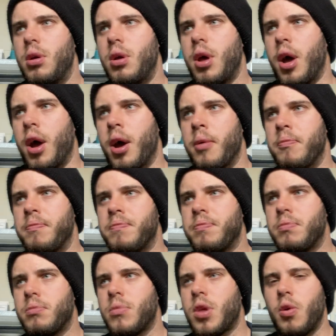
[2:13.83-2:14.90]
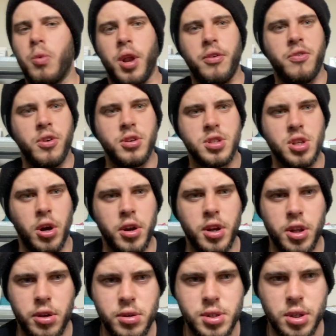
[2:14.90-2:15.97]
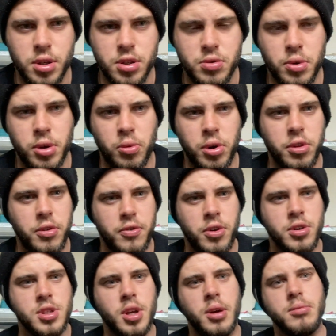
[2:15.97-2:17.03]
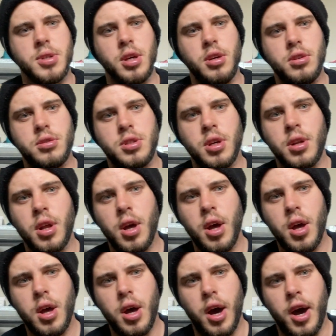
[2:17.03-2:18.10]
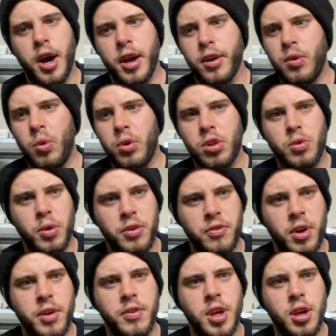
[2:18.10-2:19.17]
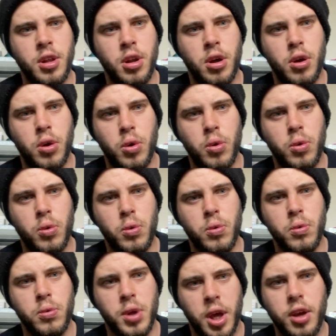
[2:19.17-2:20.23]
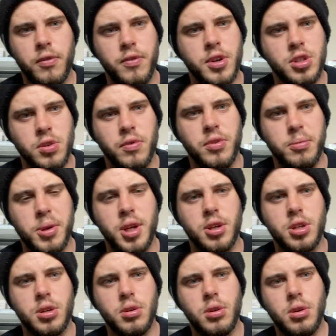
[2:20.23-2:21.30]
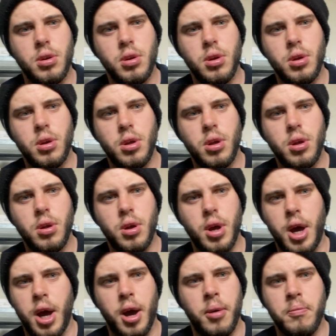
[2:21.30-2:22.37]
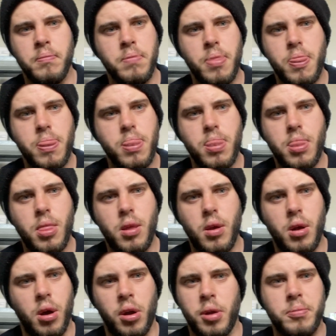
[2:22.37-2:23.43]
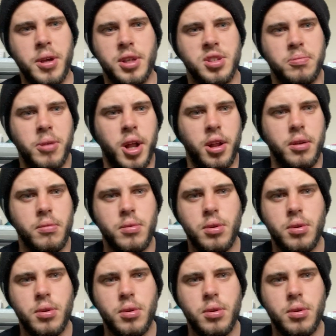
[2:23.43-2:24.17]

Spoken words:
when I first started using this rig, one of the first times I used it, I caught a 25 kilo kingfish off the beach on a piece of mullet.